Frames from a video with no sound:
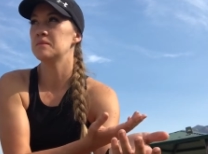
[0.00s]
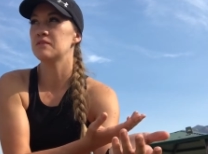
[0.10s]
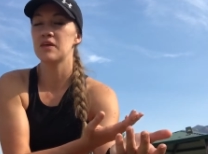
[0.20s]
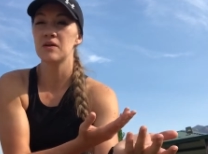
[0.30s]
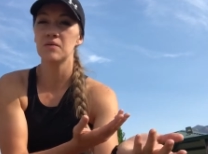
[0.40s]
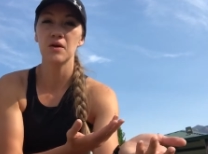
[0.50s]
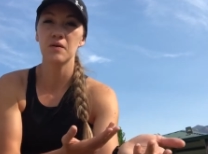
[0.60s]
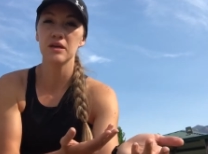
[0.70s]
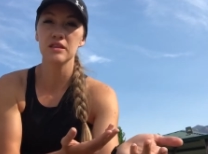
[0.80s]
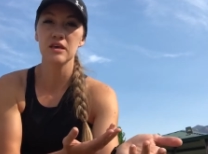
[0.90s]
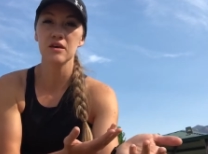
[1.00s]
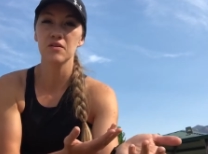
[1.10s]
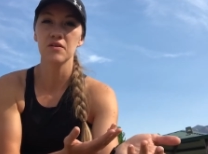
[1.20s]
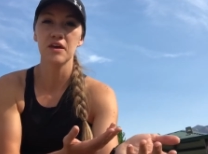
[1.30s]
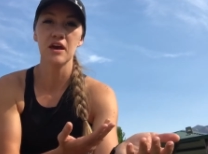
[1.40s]
if they don't know anything
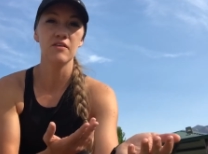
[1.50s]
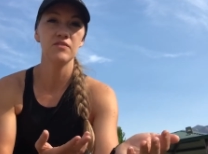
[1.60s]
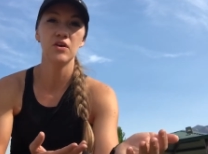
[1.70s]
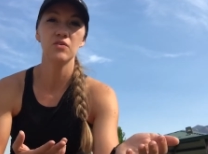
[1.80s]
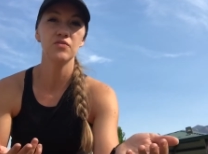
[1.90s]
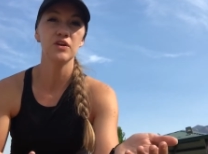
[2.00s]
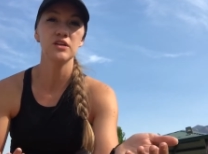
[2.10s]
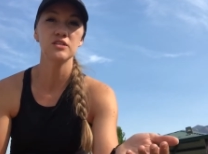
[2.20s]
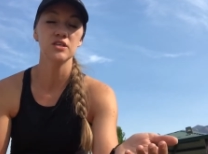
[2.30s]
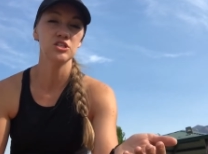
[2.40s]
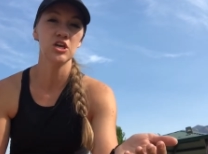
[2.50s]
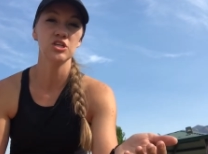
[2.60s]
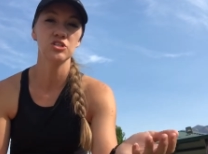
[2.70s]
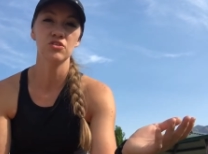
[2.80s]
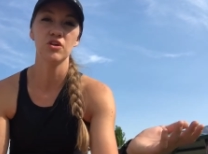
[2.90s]
or they have no fitness
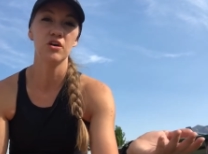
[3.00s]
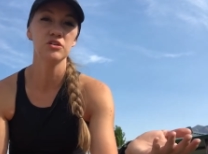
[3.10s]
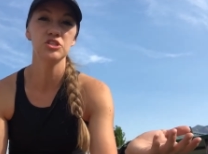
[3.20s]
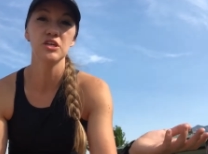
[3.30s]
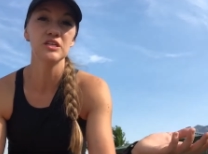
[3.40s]
education or knowledge,